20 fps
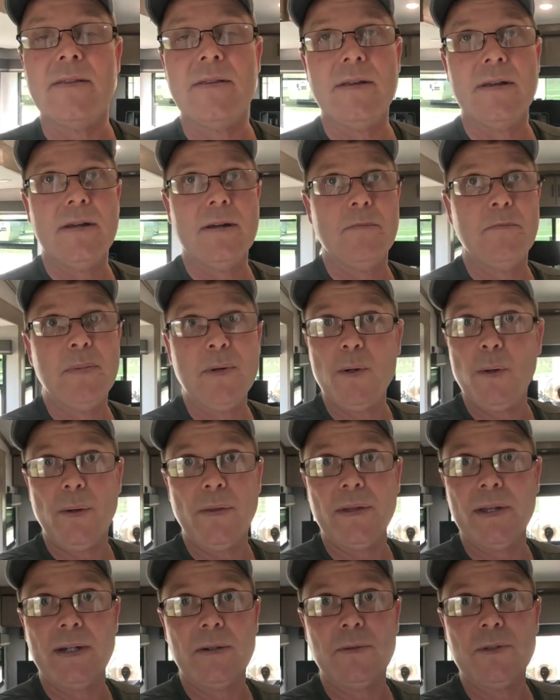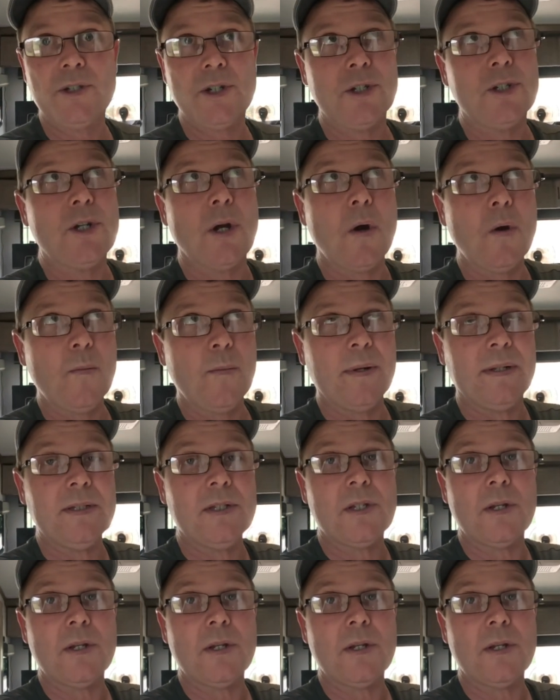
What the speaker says: the booth, and it was just open.